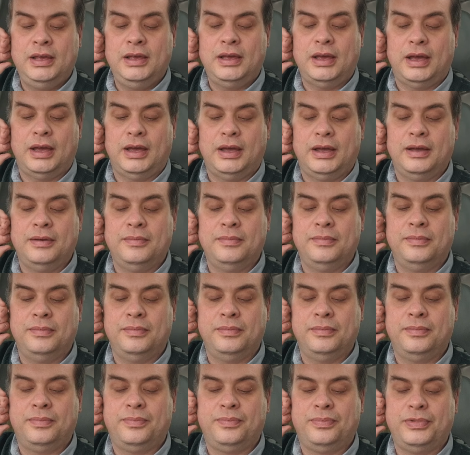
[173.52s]

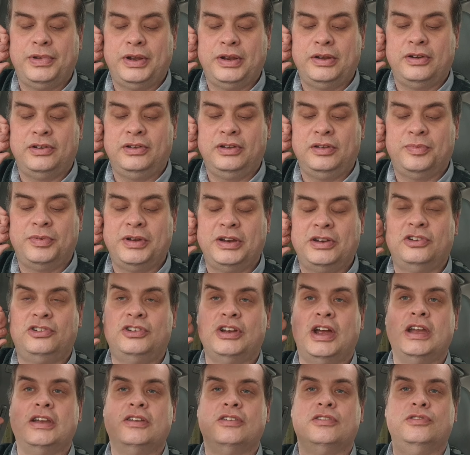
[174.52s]
can see the percentage
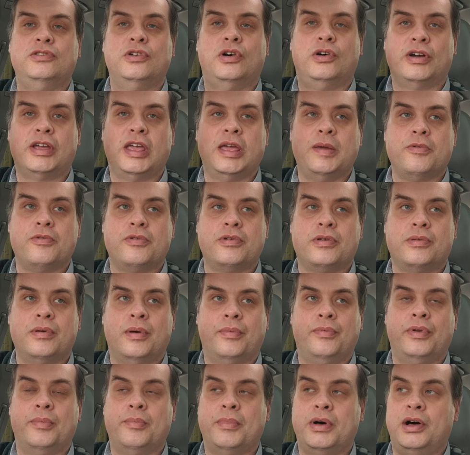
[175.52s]
change does not keep
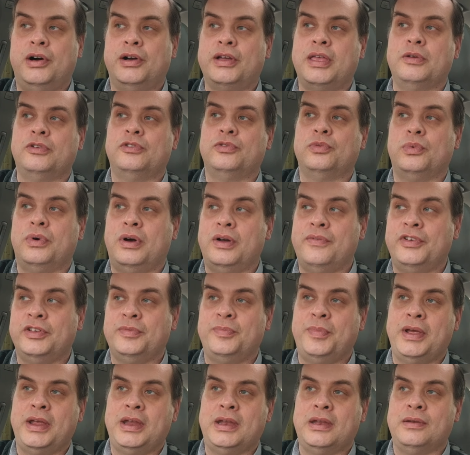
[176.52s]
up in the market, which is why there's
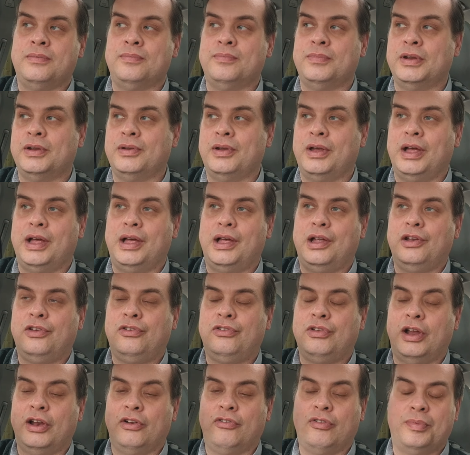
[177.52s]
been a
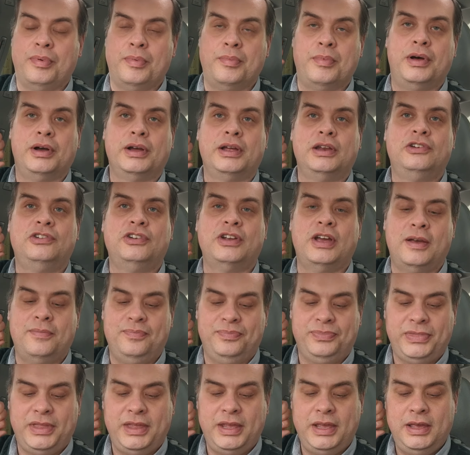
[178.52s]
slight drop in market share.
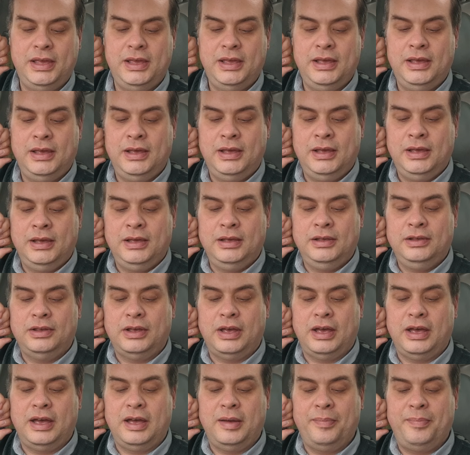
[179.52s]

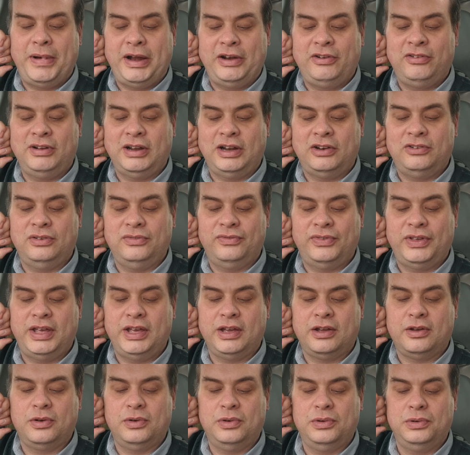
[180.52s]
Battery electric
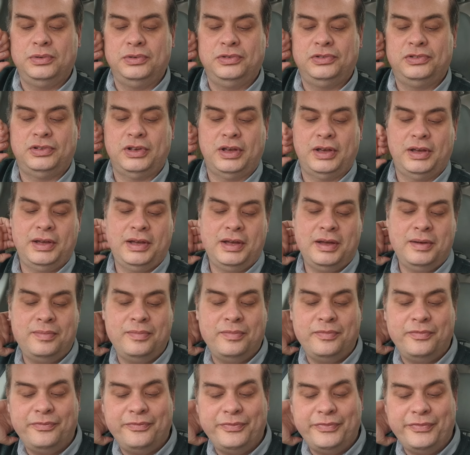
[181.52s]
vehicles,
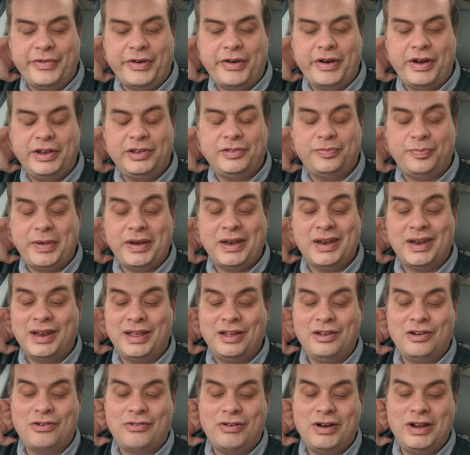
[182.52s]
there has been an
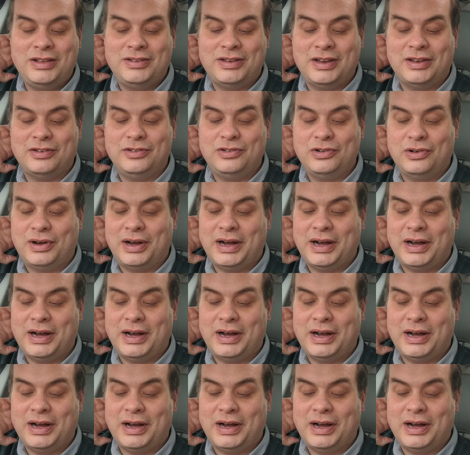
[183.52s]
increase. It's not